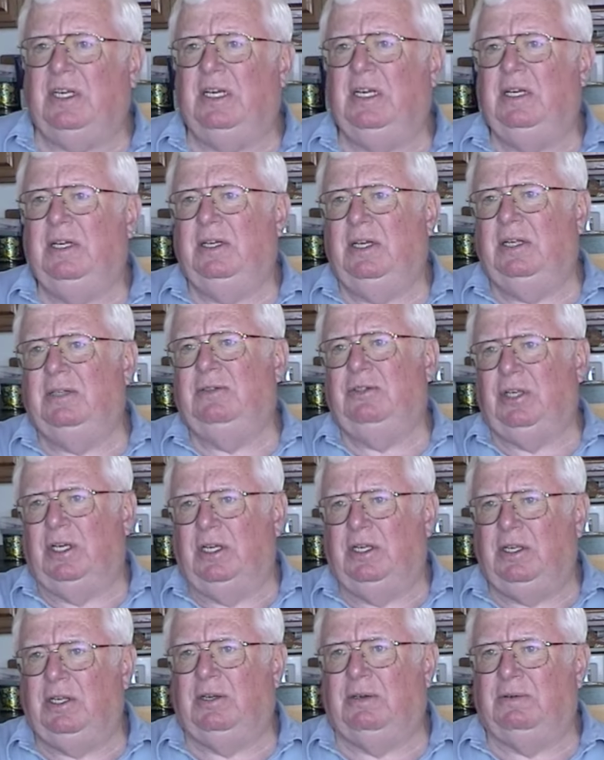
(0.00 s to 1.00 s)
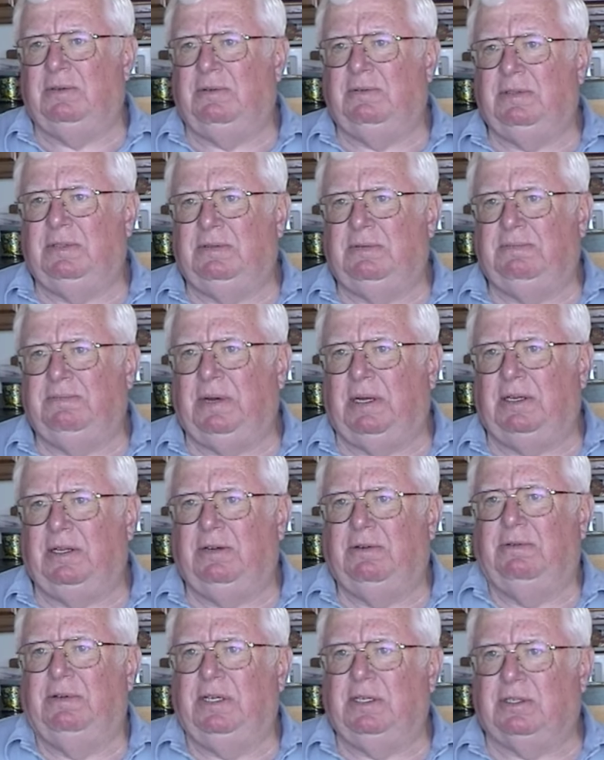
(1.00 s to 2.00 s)
to see and change, you know, it was
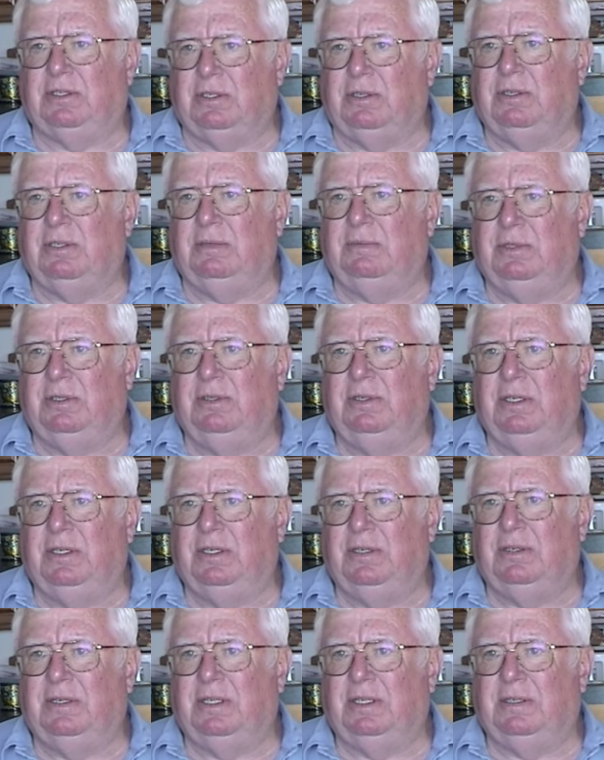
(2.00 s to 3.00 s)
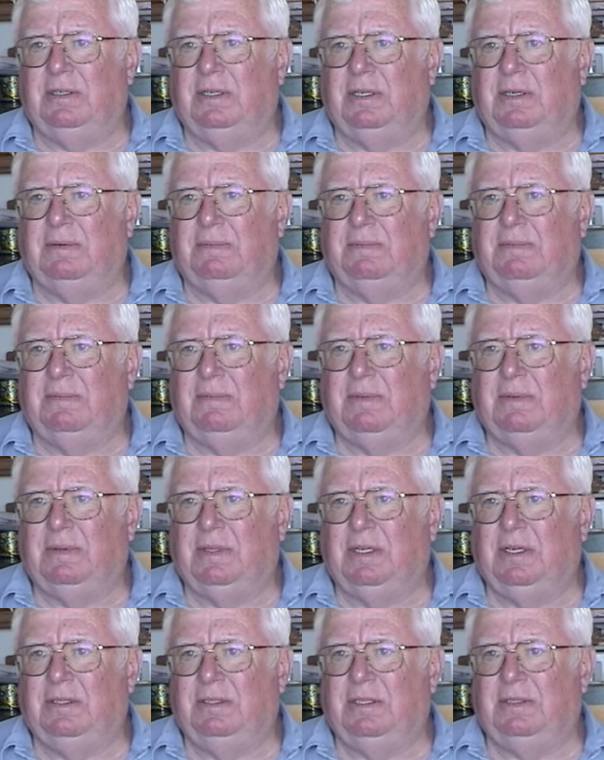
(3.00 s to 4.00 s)
probably to reassure them too, you know, that because
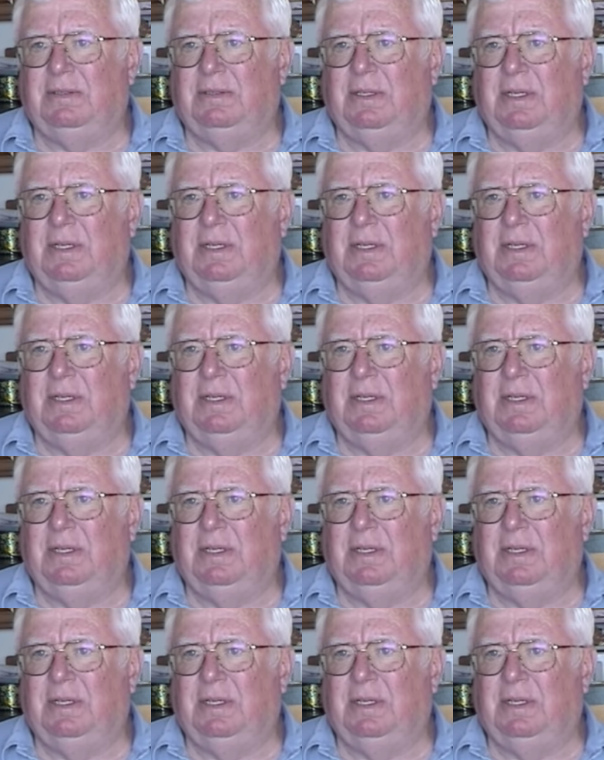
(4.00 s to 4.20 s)
um,